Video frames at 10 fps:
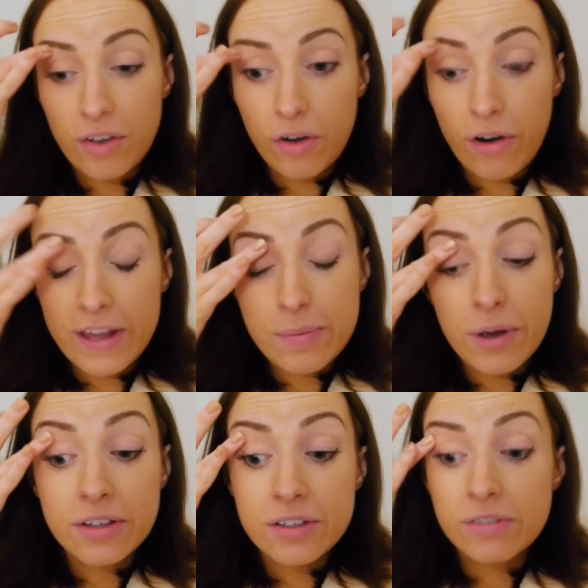a crazy
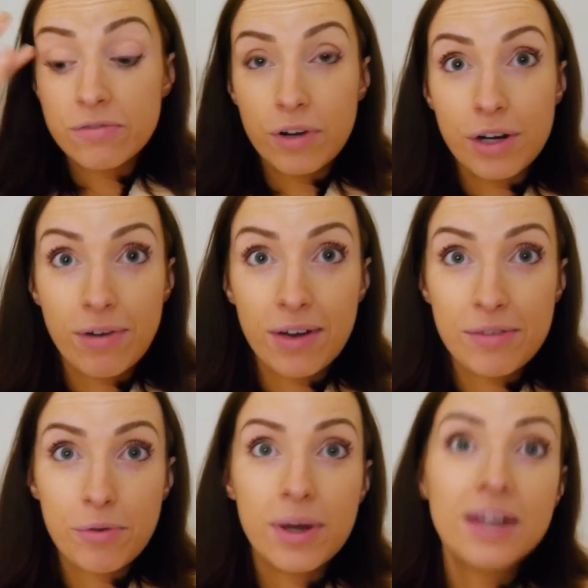person running around
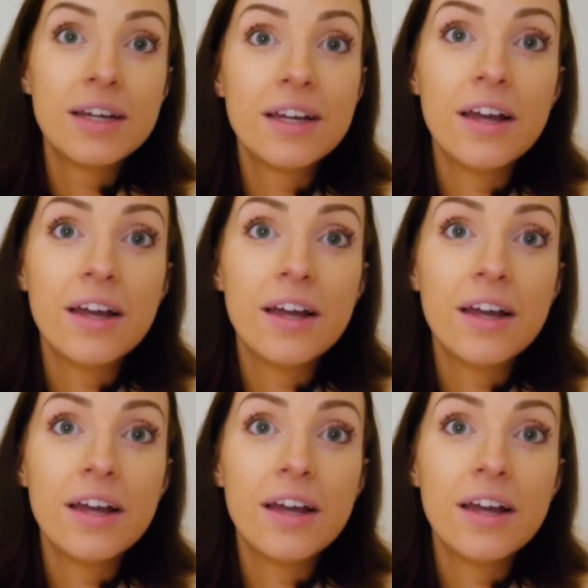everywhere.